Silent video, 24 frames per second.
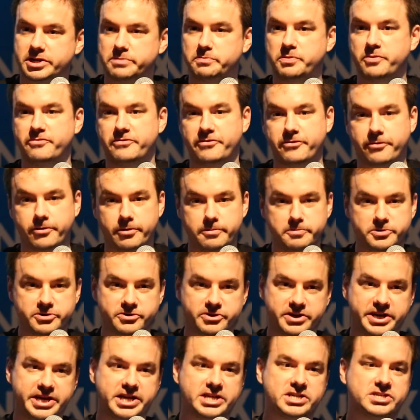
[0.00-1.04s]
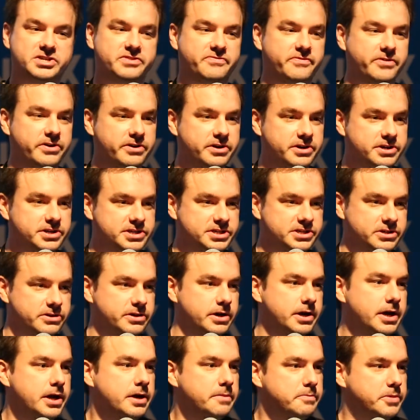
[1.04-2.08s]
you can perform transfers or
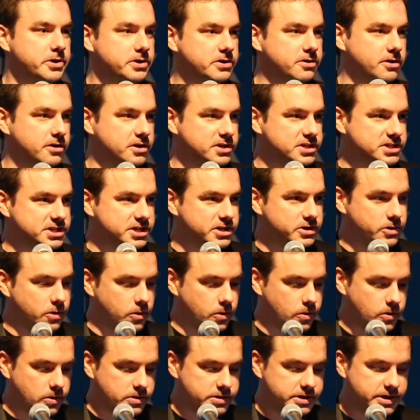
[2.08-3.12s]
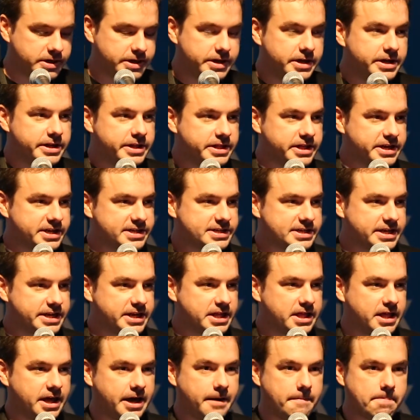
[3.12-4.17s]
put calls on hold, things
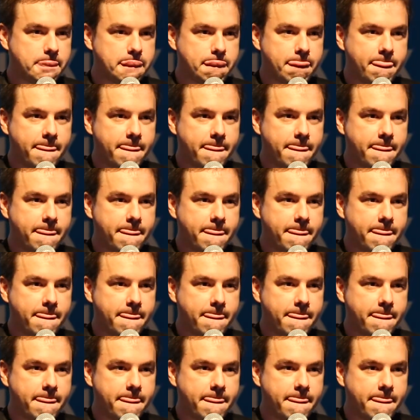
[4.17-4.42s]
like that.